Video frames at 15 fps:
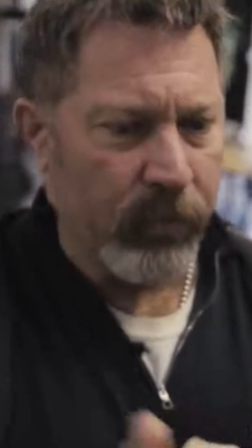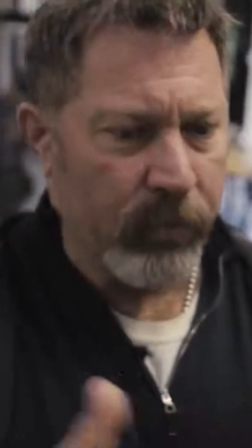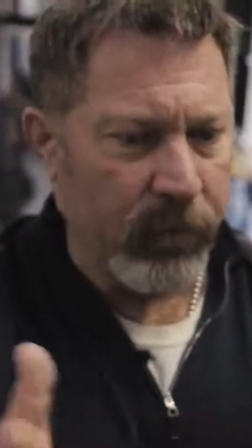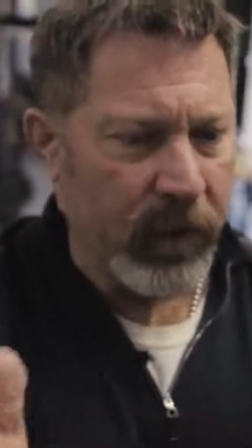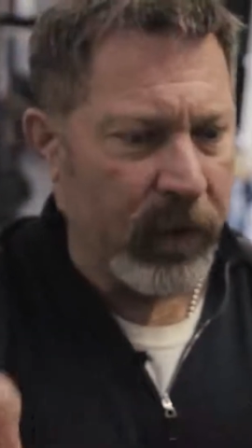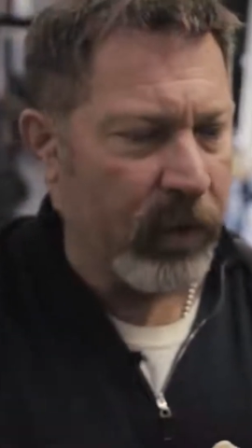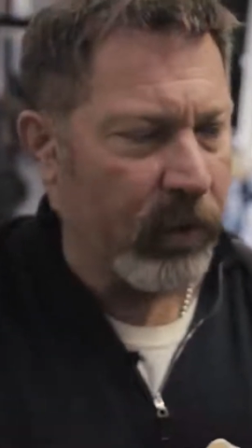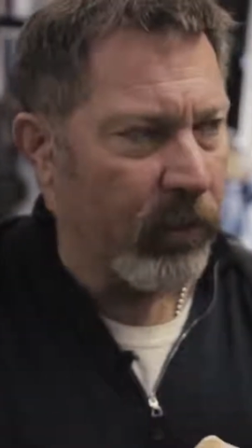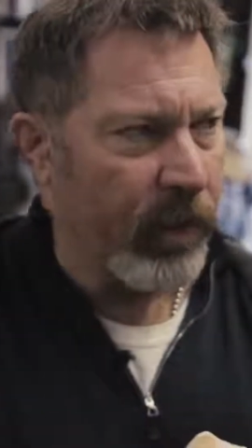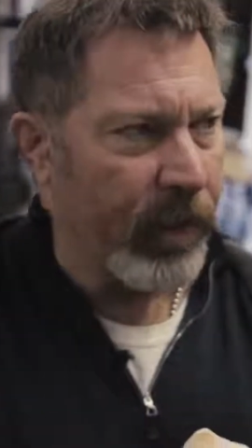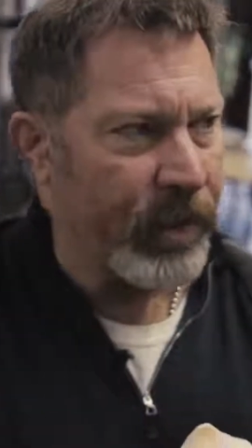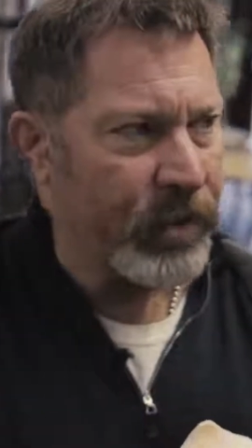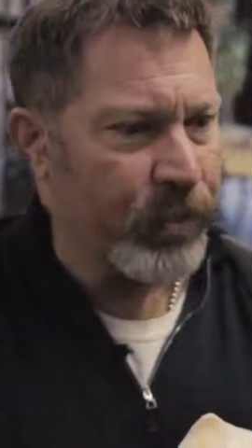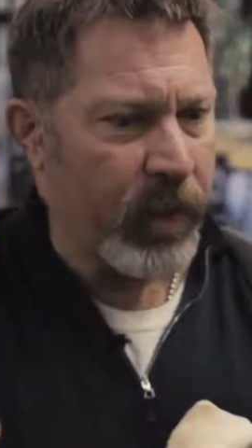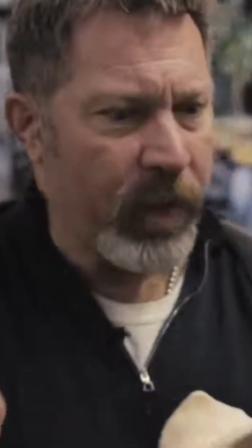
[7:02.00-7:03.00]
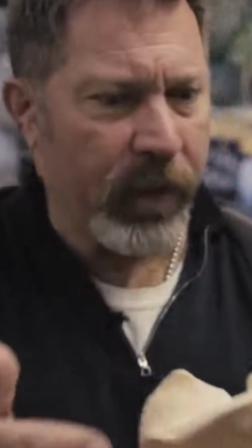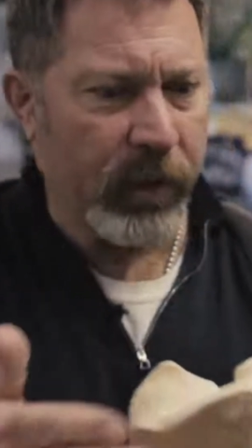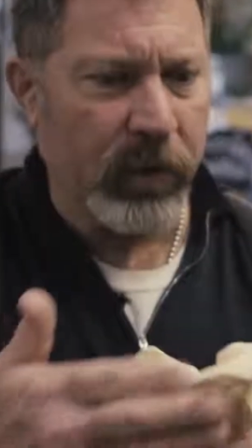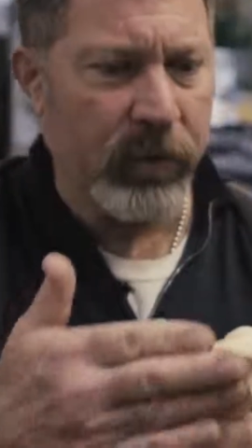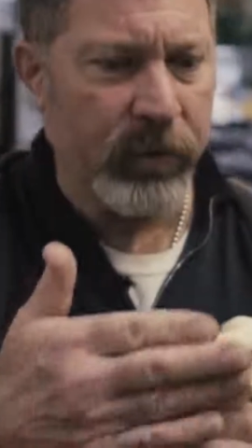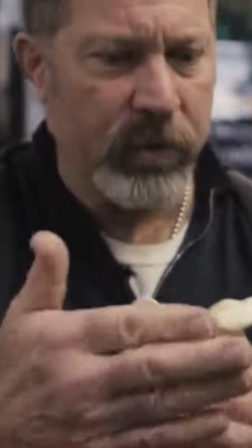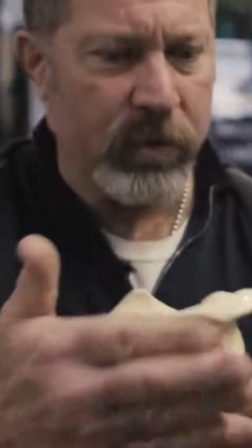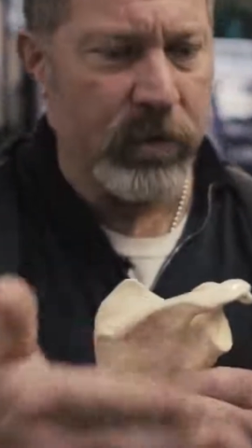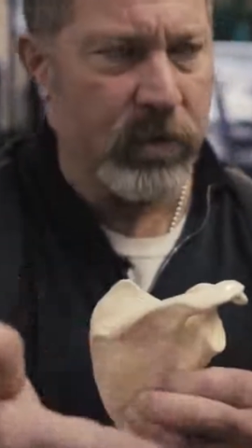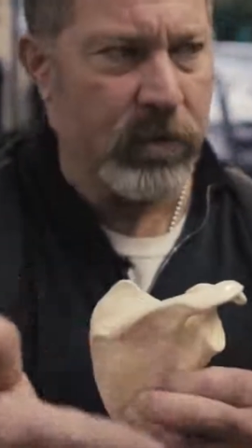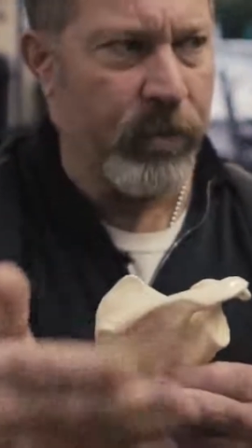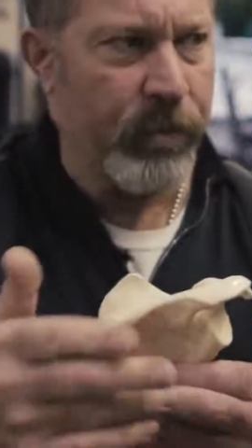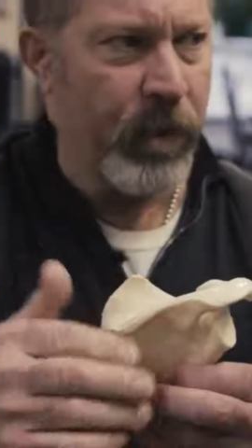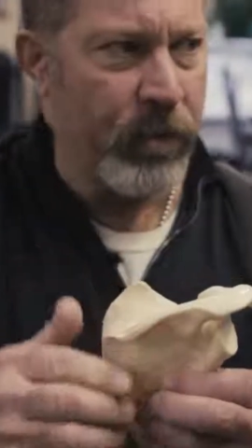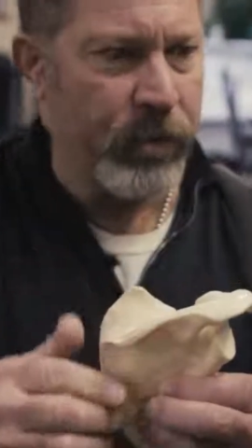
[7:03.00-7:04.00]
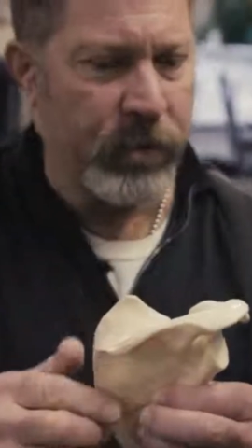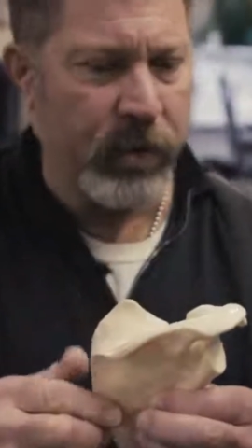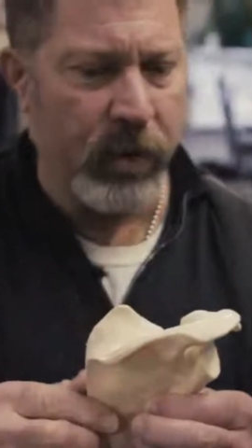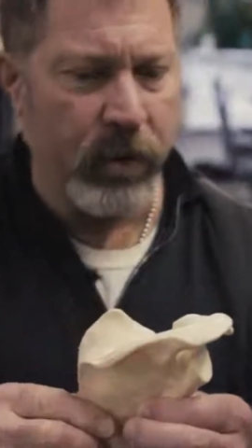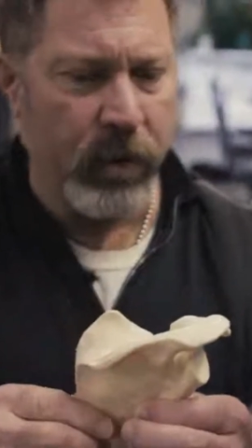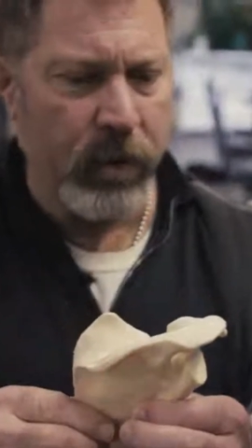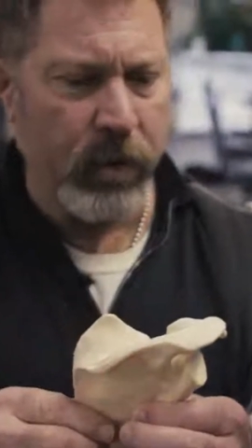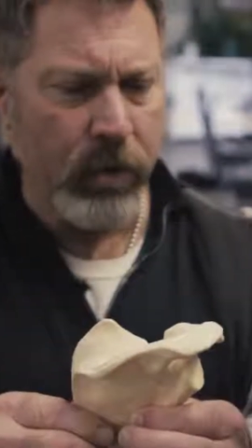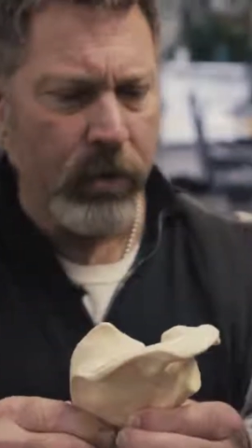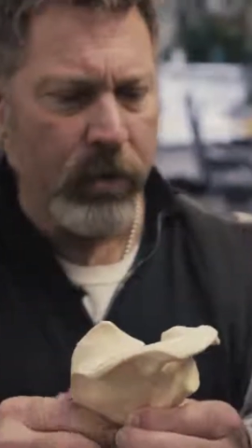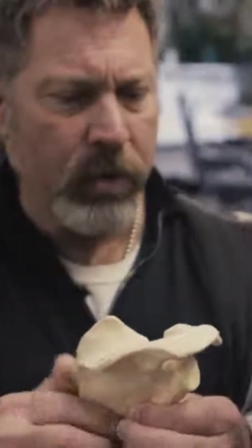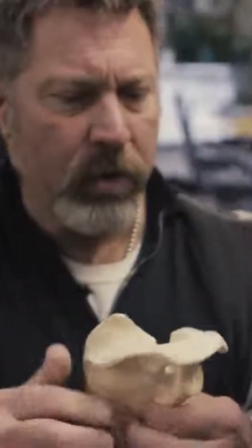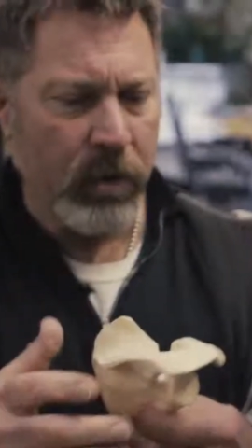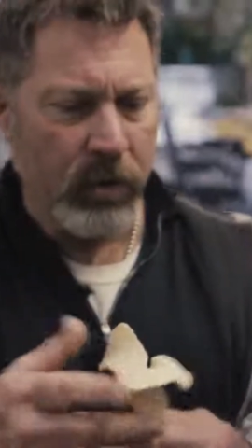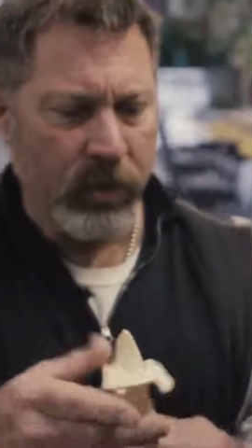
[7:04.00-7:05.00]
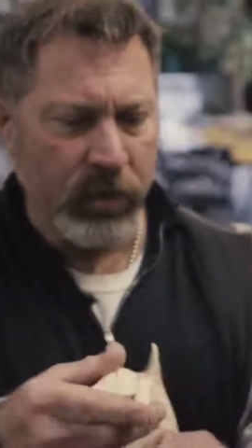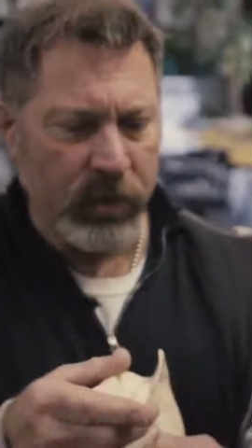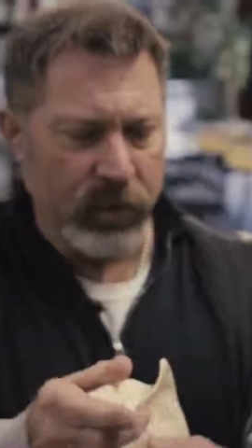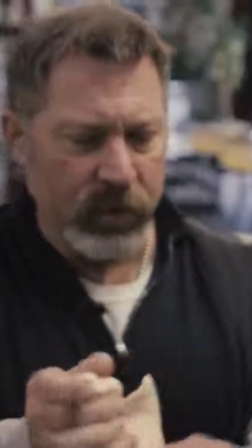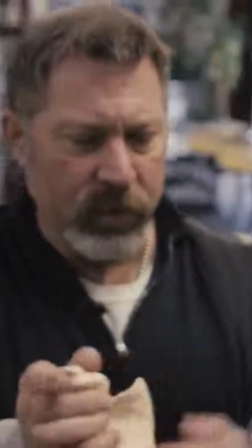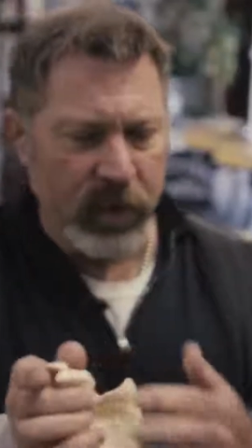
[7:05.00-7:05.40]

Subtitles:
medial aspect. This is the posterior. This is